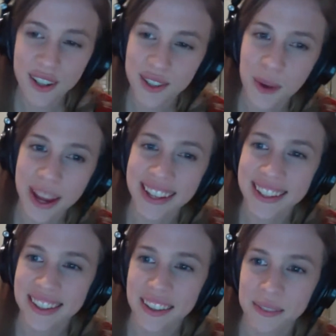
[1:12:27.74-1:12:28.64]

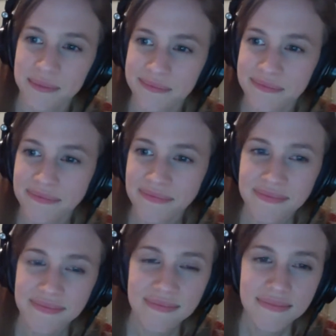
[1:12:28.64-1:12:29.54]
Awakens.
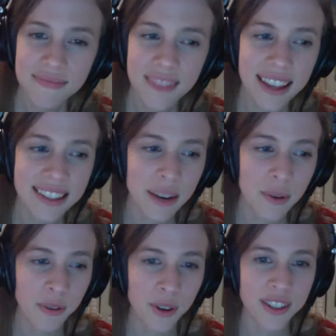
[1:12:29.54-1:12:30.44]
As I
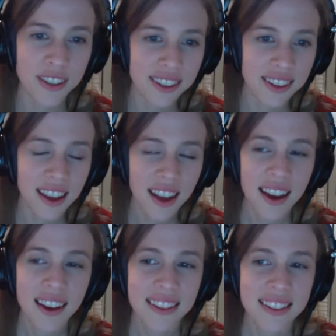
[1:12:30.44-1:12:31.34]
refer to the
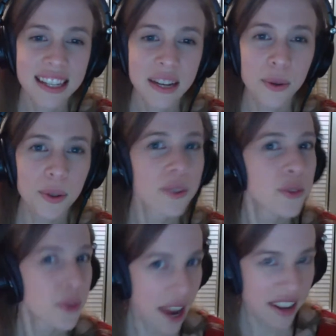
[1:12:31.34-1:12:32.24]
the sequel
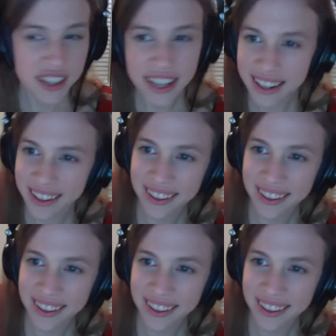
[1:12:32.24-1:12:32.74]
tragedy.